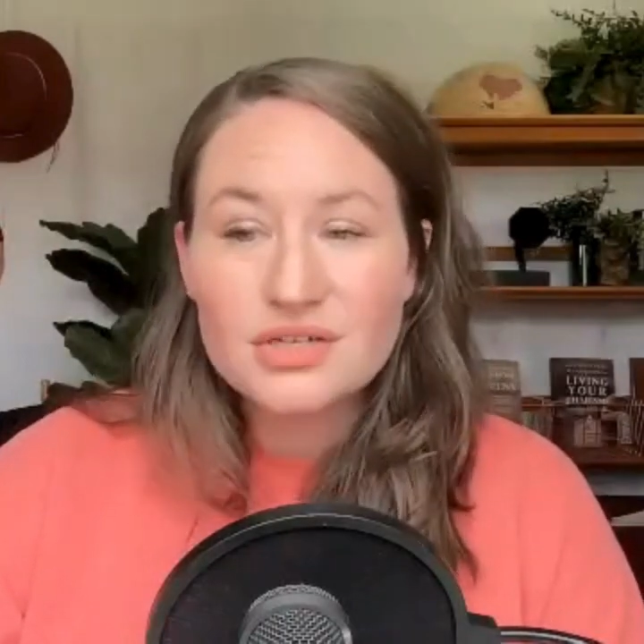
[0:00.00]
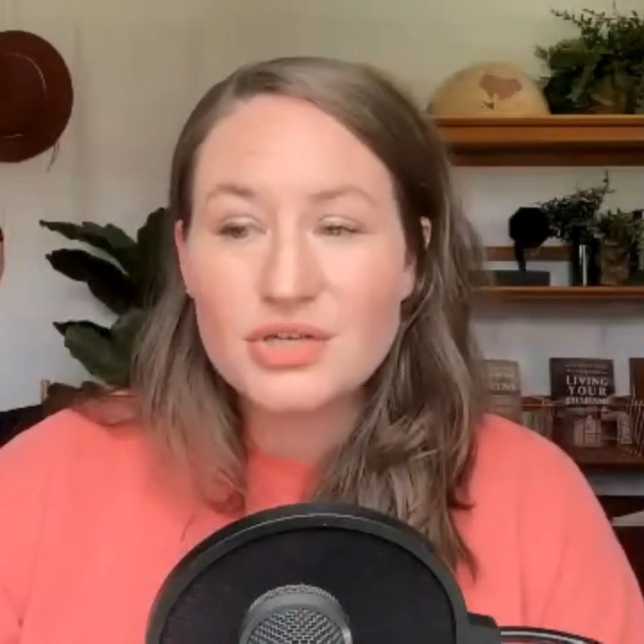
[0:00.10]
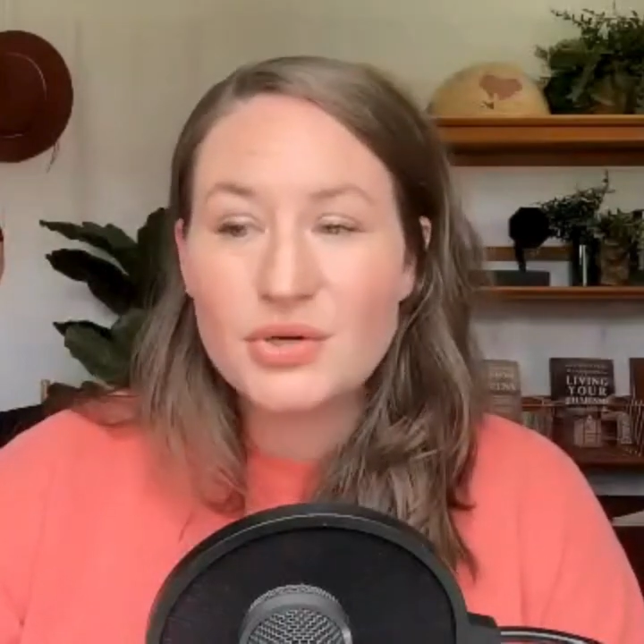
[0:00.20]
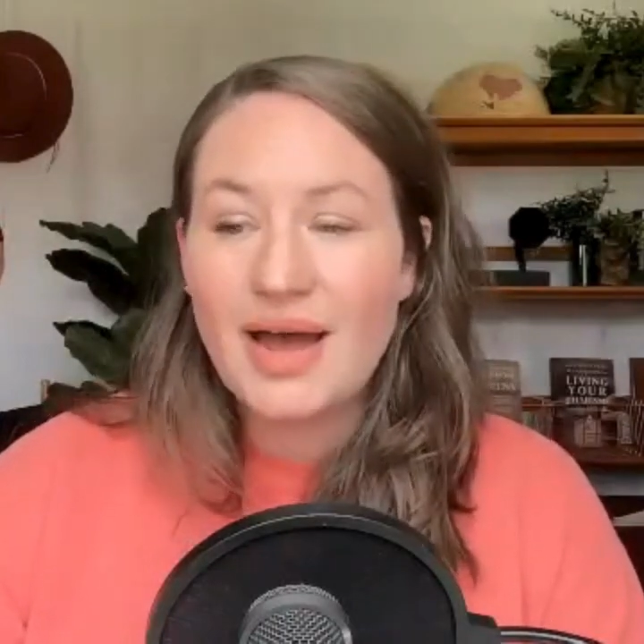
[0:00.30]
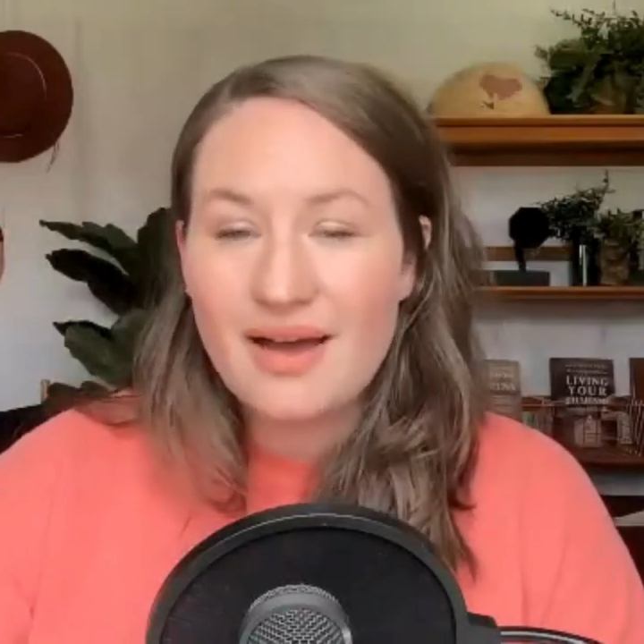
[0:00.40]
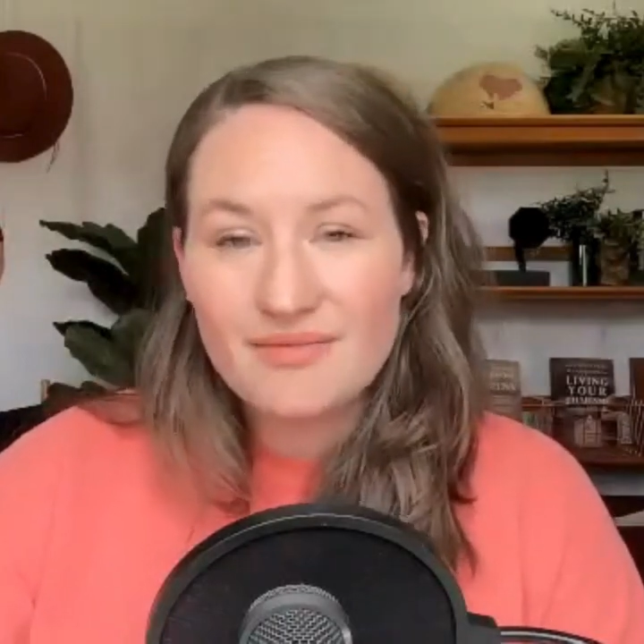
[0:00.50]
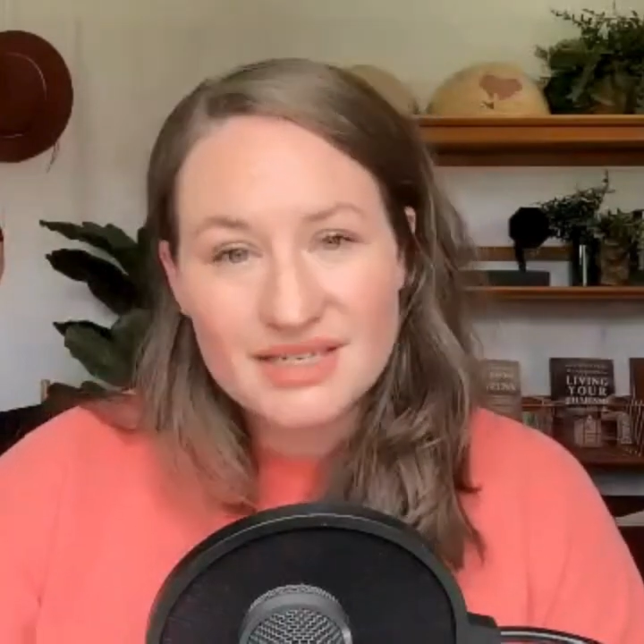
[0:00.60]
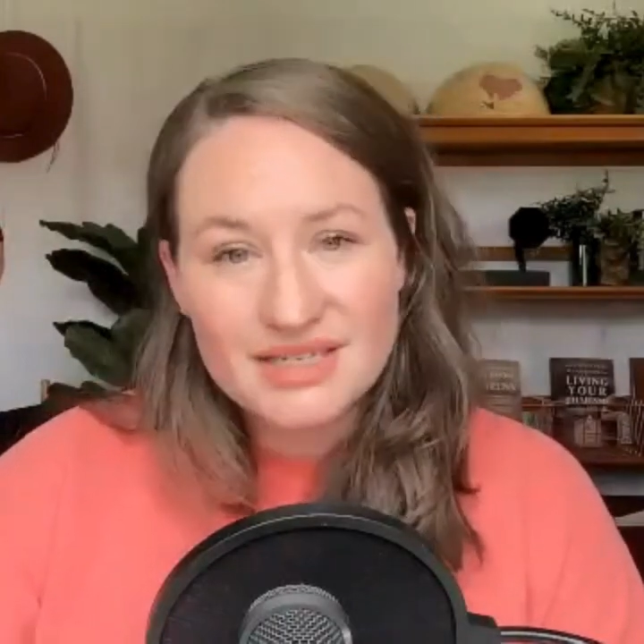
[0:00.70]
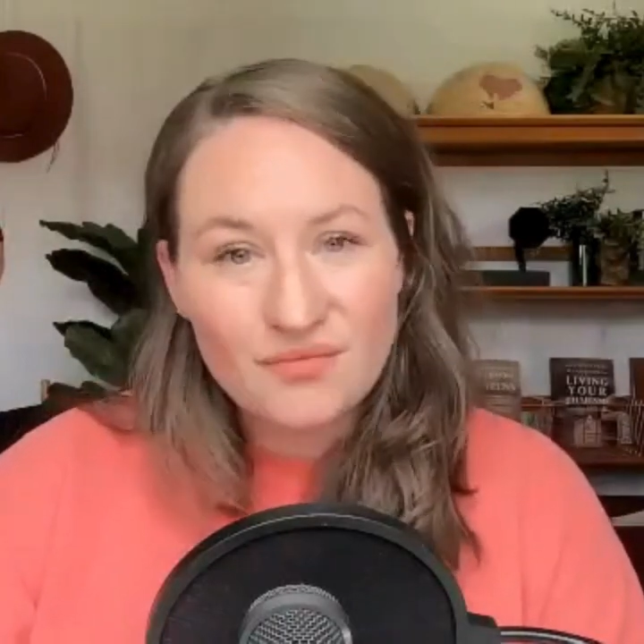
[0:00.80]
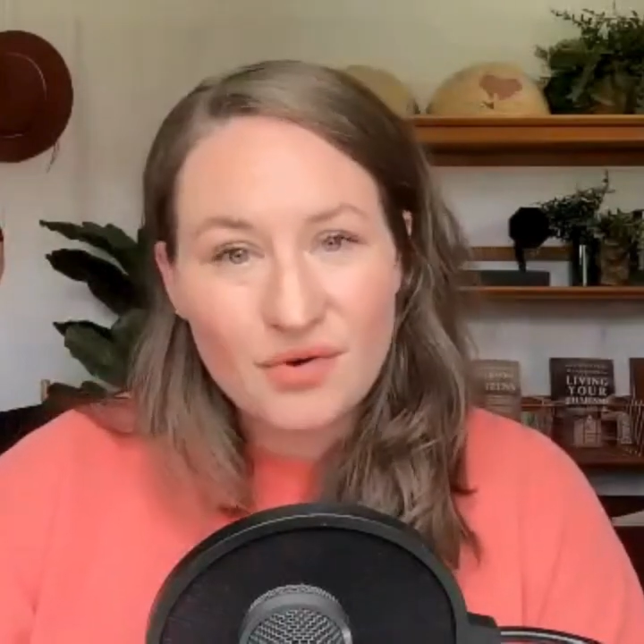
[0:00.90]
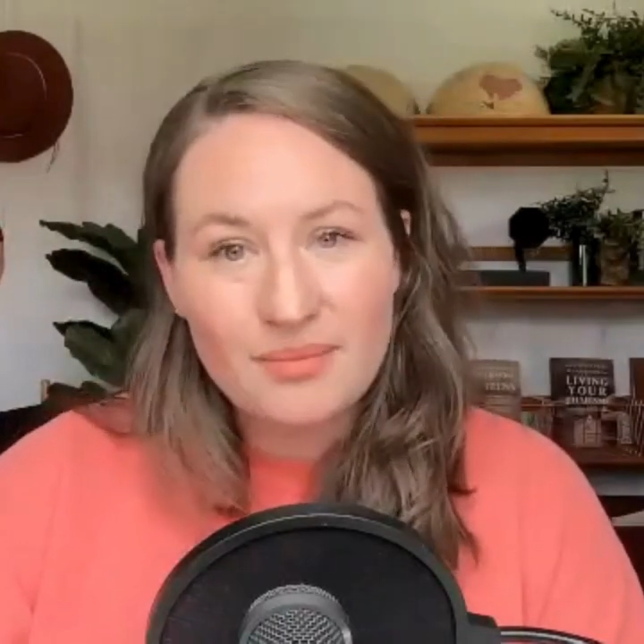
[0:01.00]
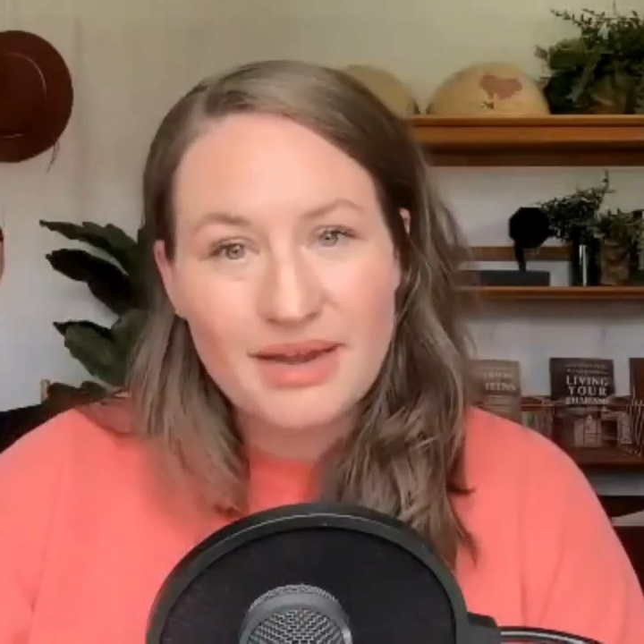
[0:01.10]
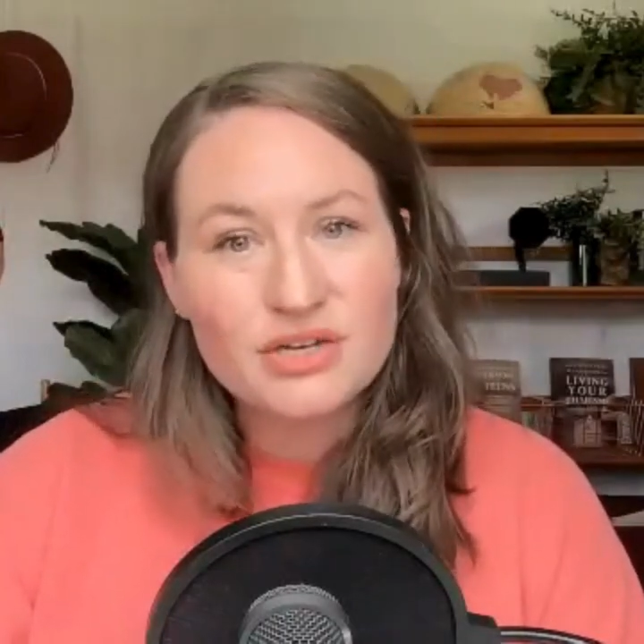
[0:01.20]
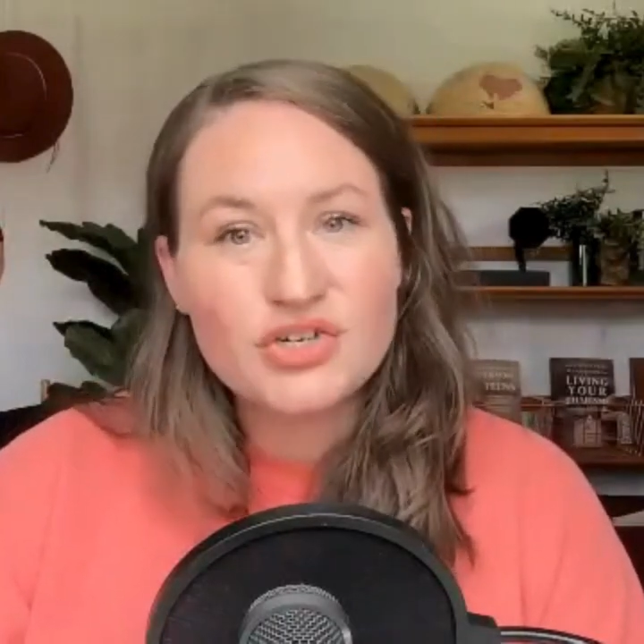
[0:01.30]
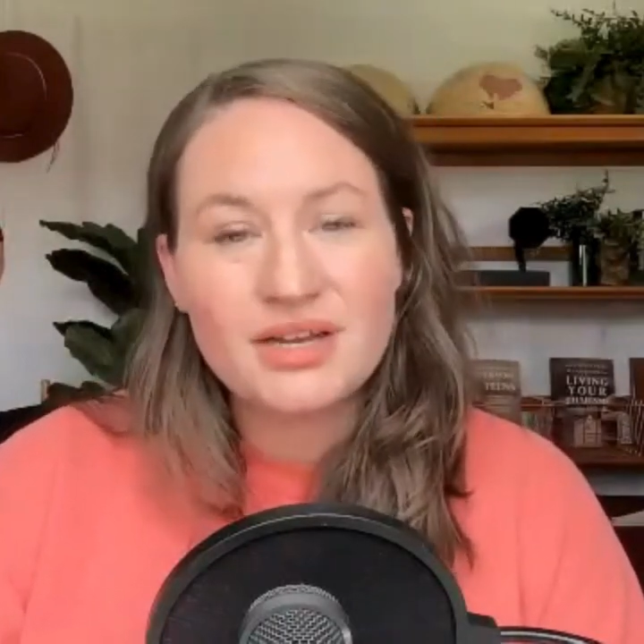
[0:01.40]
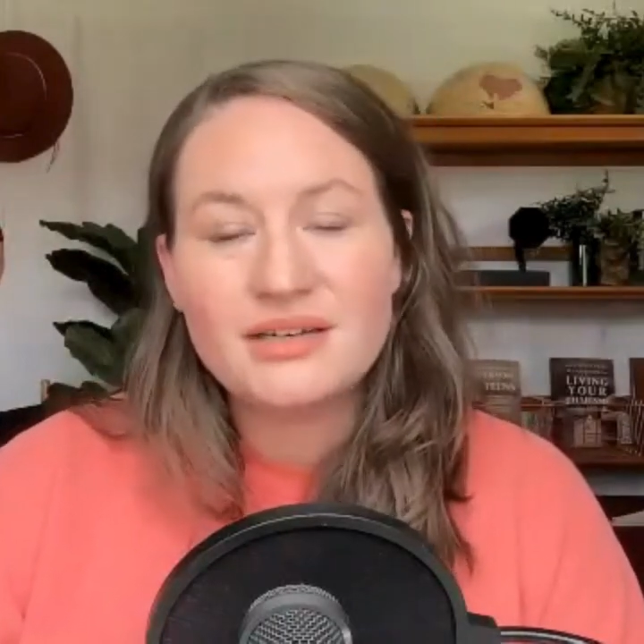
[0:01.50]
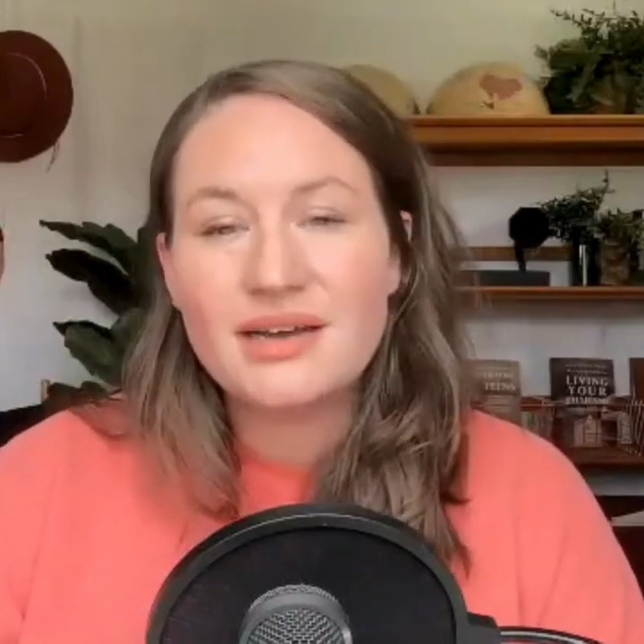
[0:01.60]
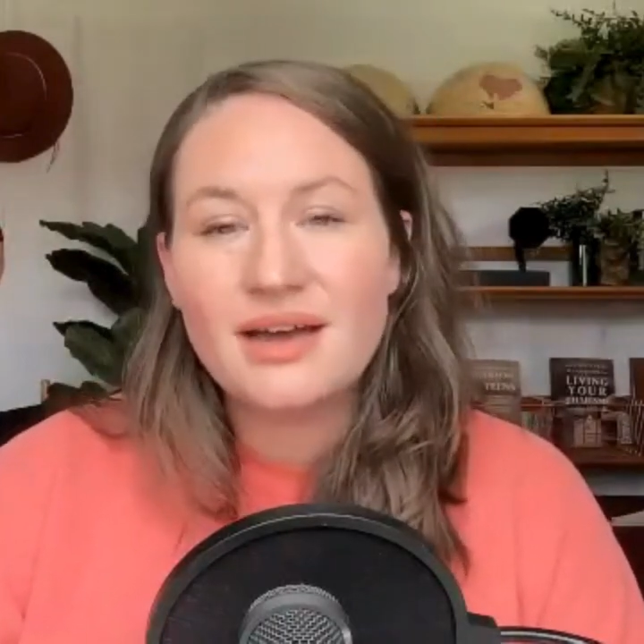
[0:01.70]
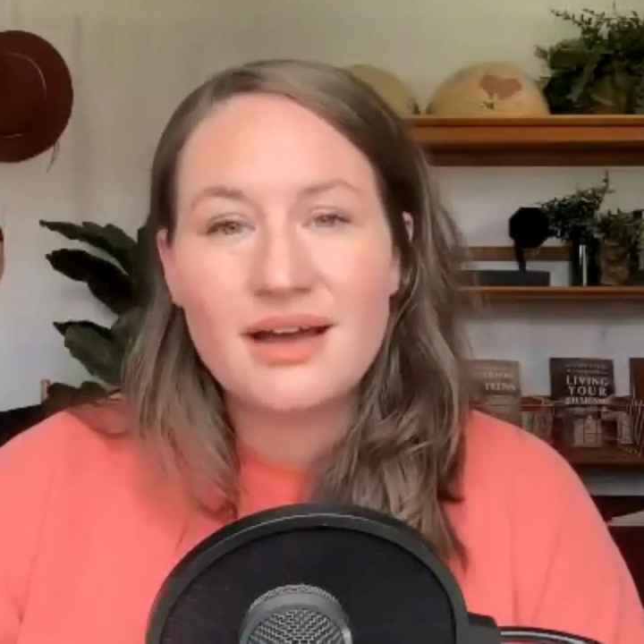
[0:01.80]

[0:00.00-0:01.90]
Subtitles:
to have this information